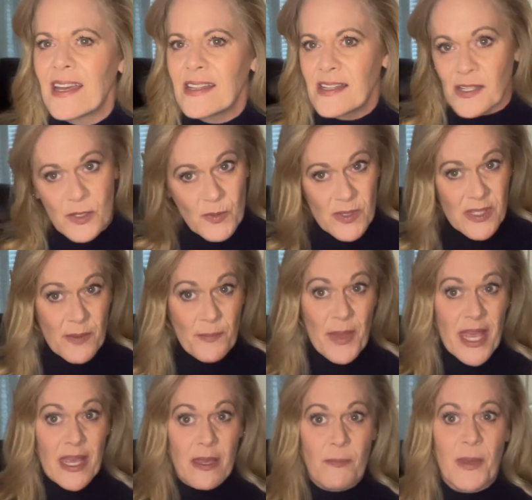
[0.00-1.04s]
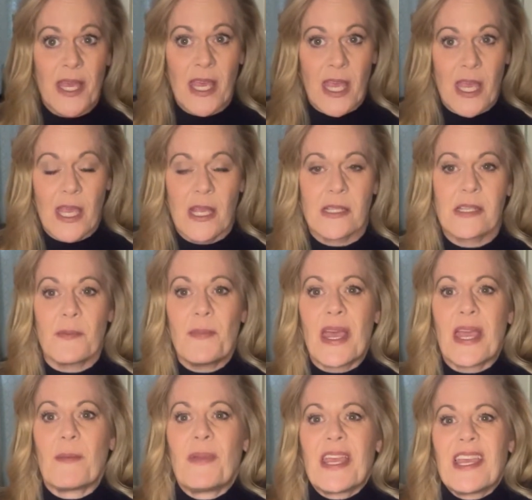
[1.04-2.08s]
This one's a maybe. It's a
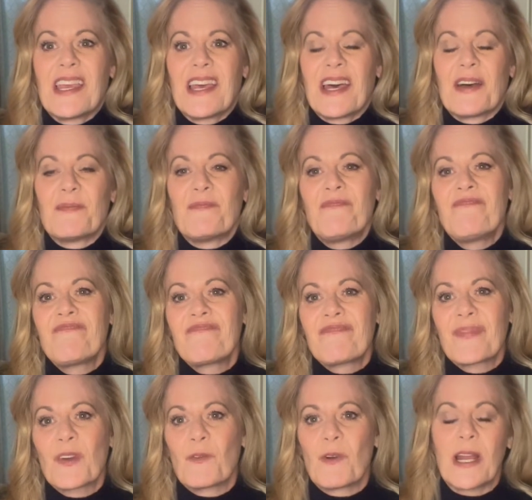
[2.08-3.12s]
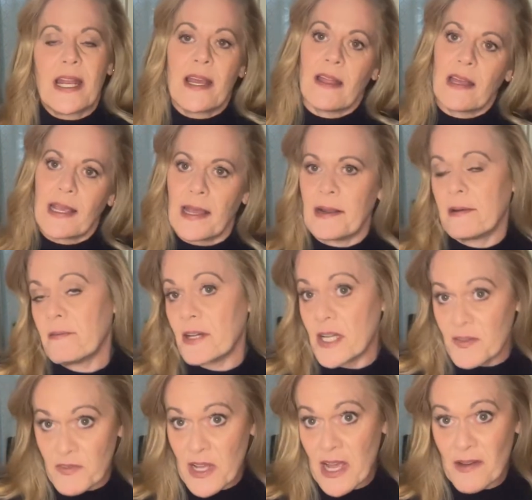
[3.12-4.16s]
maybe. Um, right now I kind of
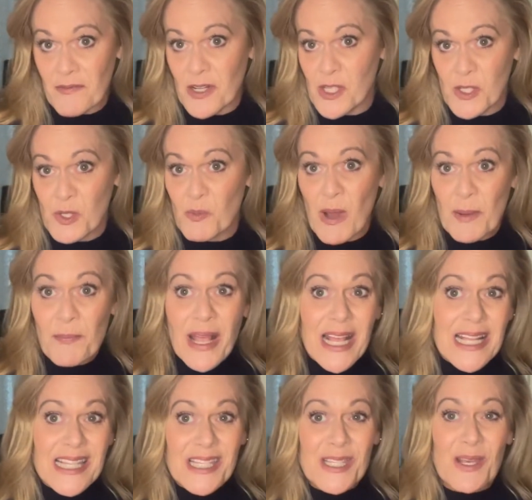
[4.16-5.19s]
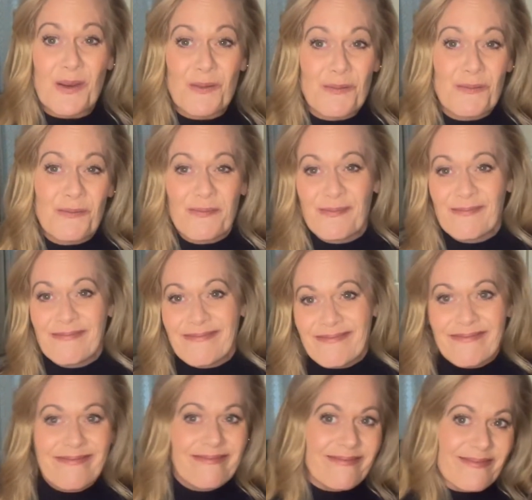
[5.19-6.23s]
have, have on sweatpants, so
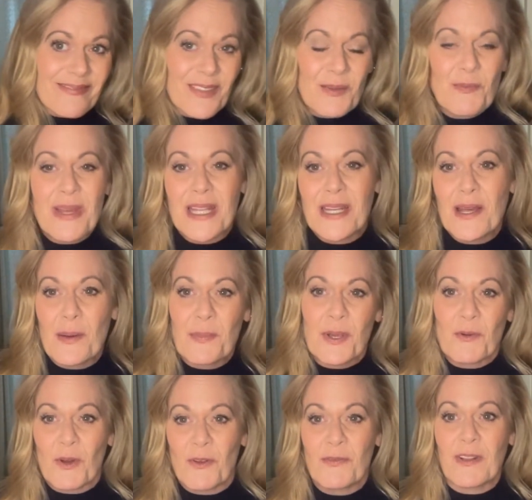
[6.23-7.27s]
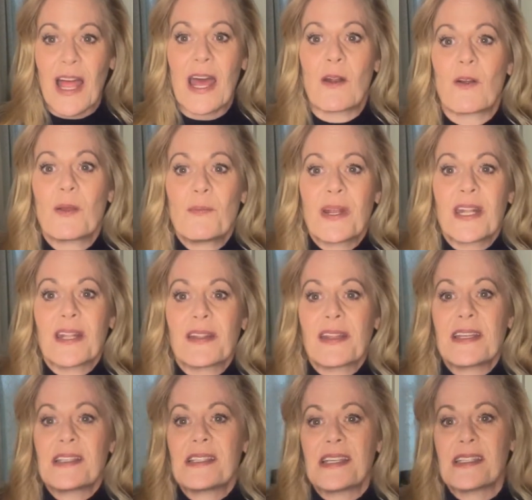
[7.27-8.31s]
it may not be real flattering, but at
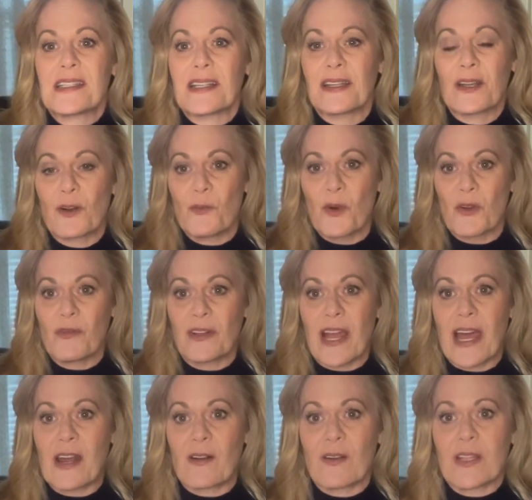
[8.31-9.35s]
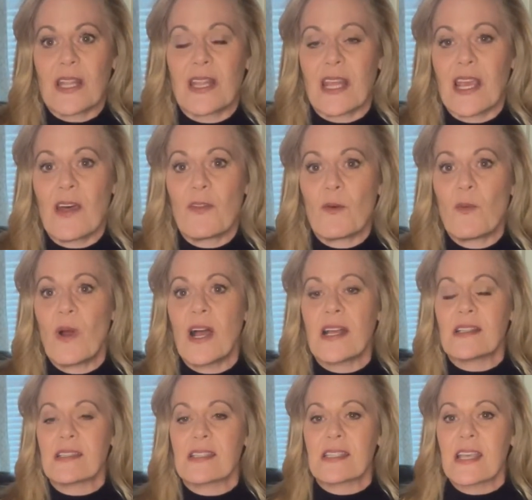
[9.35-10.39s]
least it's a little more flattering than the other
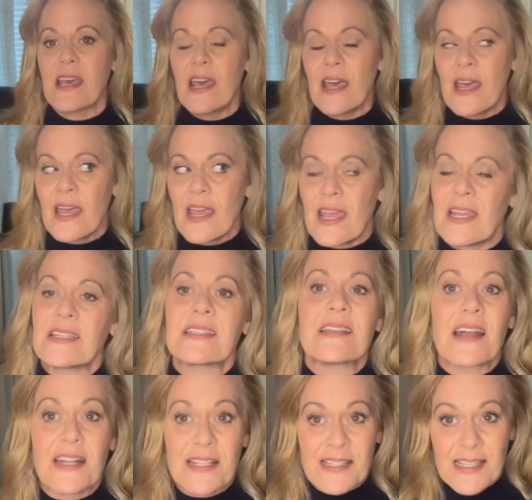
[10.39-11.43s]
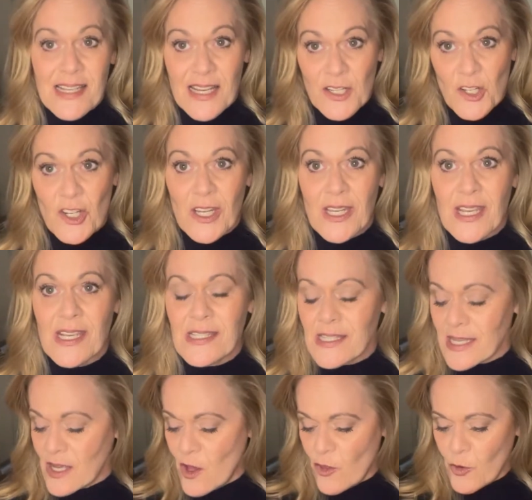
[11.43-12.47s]
ones. It's not as itchy as
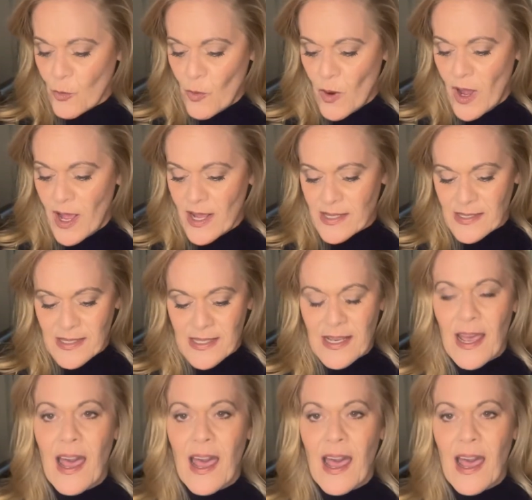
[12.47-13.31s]
the other ones.